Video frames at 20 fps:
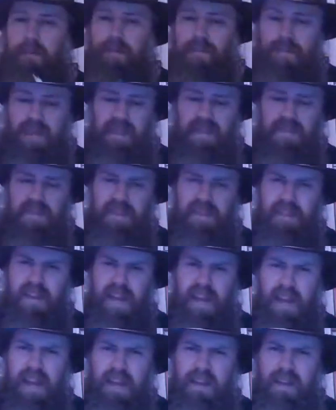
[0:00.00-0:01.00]
this is
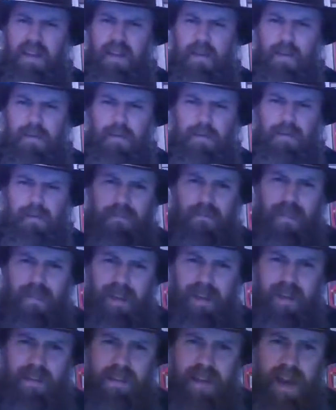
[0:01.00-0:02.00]
kind of
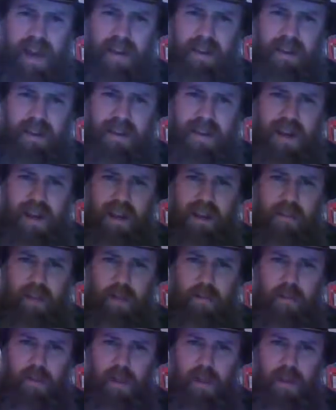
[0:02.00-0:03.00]
an Italian
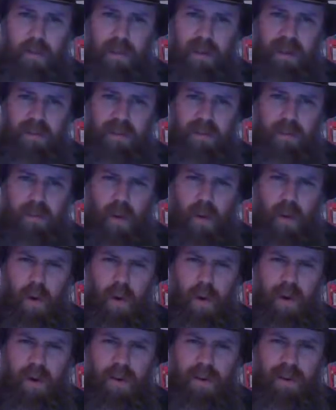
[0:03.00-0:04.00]
cannibal film, but it's
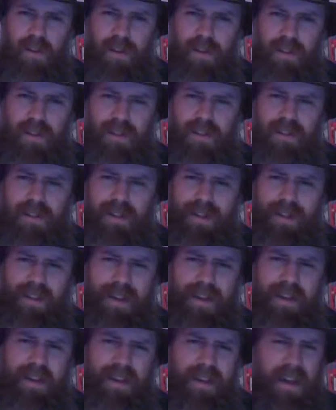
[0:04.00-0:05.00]
more like
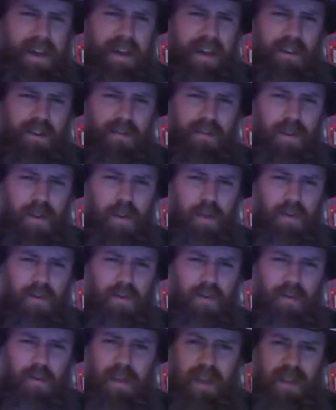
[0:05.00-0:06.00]
Indiana
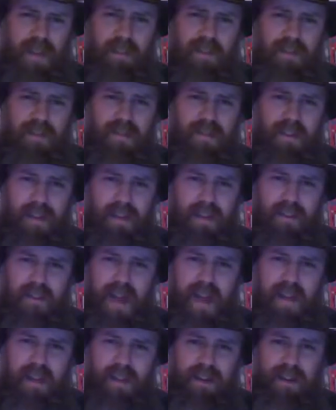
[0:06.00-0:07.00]
Jones meets an
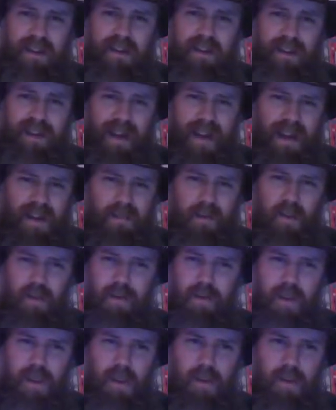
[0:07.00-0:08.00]
Italian cannibal
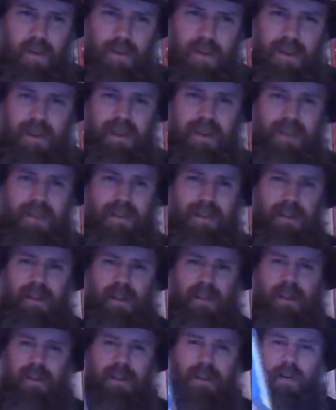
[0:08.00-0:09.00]
film with a
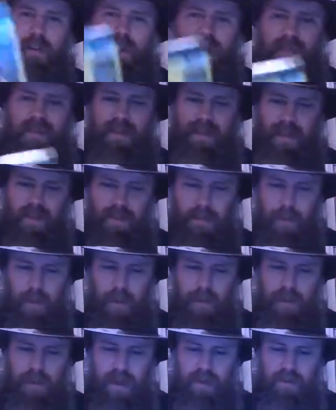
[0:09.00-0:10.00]
little bit of
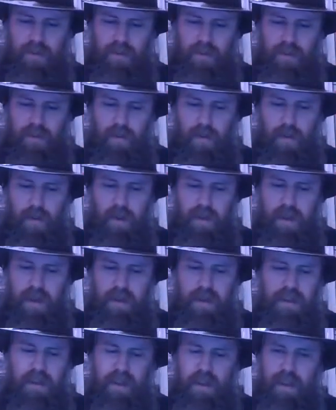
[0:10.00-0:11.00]
sexploitation thrown
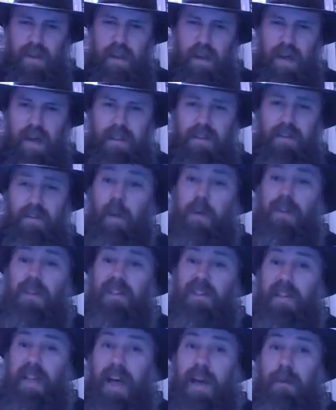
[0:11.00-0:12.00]
in. This movie's
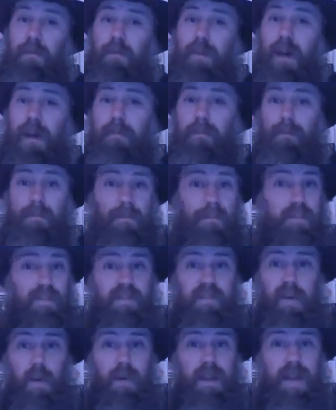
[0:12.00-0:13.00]
a lot of fun.
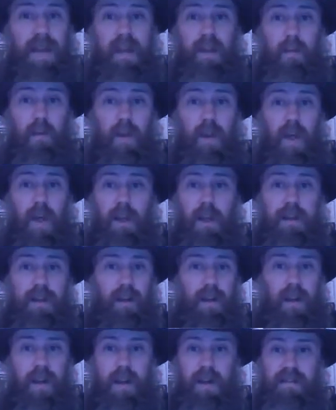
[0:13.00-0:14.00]
It's no cannibal
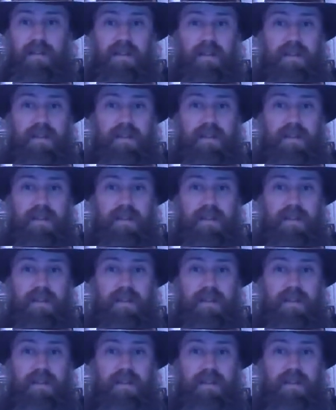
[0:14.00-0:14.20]
holocaust.